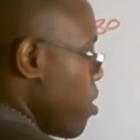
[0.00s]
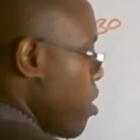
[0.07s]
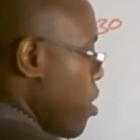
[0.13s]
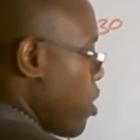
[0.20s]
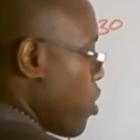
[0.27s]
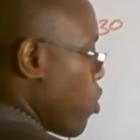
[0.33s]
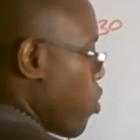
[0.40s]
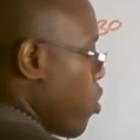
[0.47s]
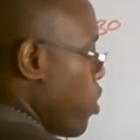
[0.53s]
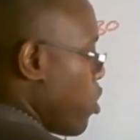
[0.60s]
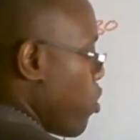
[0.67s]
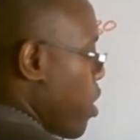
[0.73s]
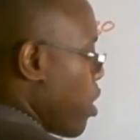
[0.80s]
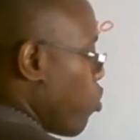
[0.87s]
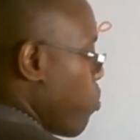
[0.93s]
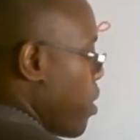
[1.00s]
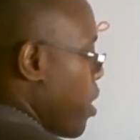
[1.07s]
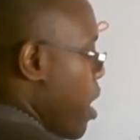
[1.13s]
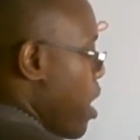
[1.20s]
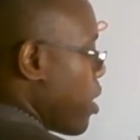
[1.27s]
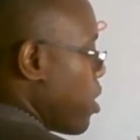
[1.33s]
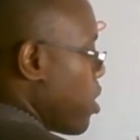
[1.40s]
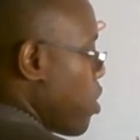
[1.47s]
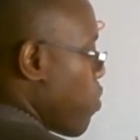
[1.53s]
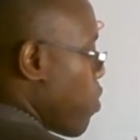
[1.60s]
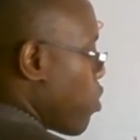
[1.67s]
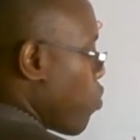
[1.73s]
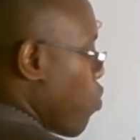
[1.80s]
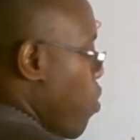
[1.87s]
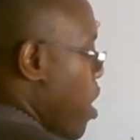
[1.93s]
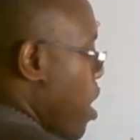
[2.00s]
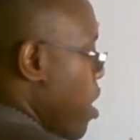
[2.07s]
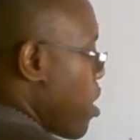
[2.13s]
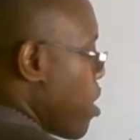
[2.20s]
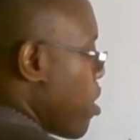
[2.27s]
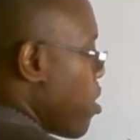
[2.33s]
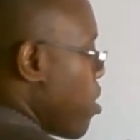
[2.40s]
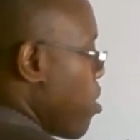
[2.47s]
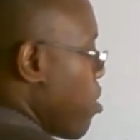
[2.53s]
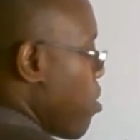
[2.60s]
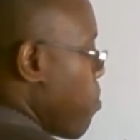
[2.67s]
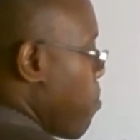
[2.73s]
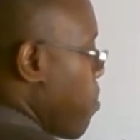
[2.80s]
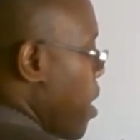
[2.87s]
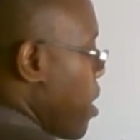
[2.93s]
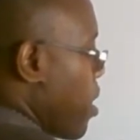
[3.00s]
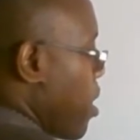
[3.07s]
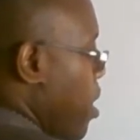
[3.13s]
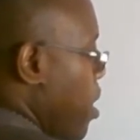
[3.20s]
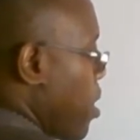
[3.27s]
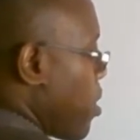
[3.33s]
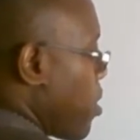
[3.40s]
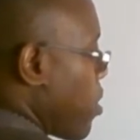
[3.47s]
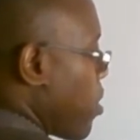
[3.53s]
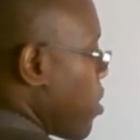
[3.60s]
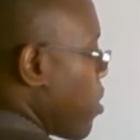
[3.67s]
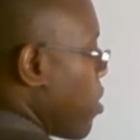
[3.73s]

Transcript: So it's going to be rank is equals to 1 minus